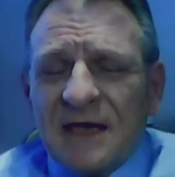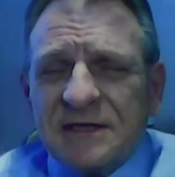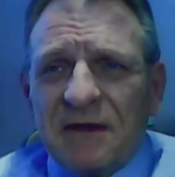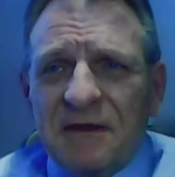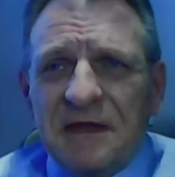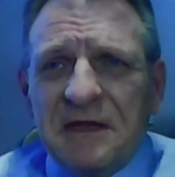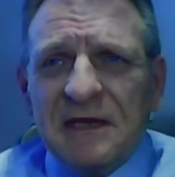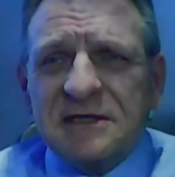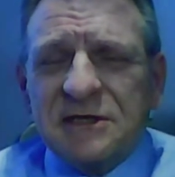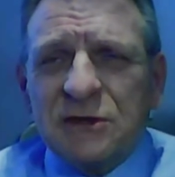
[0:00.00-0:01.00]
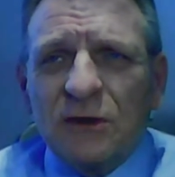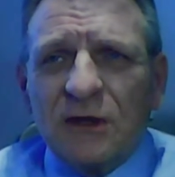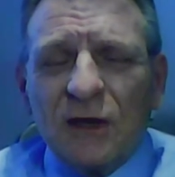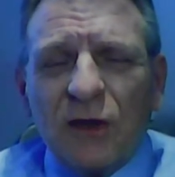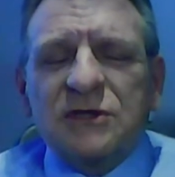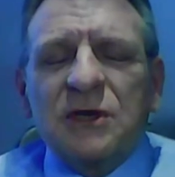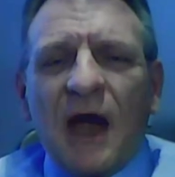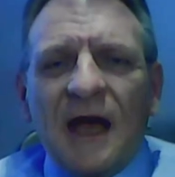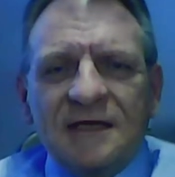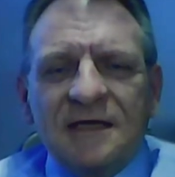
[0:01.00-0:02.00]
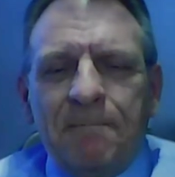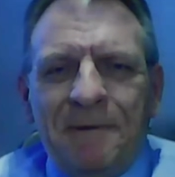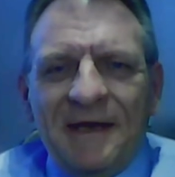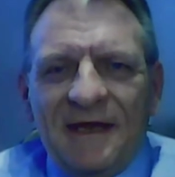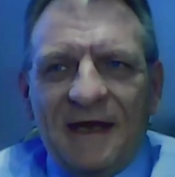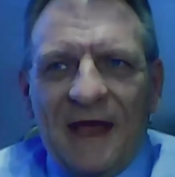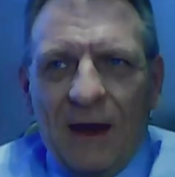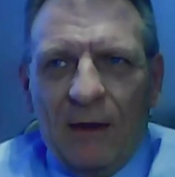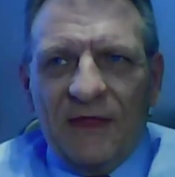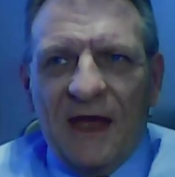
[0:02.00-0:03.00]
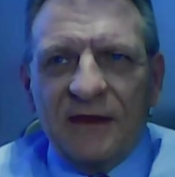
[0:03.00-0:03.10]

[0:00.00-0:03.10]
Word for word: So there's still a lot to underpin it out there.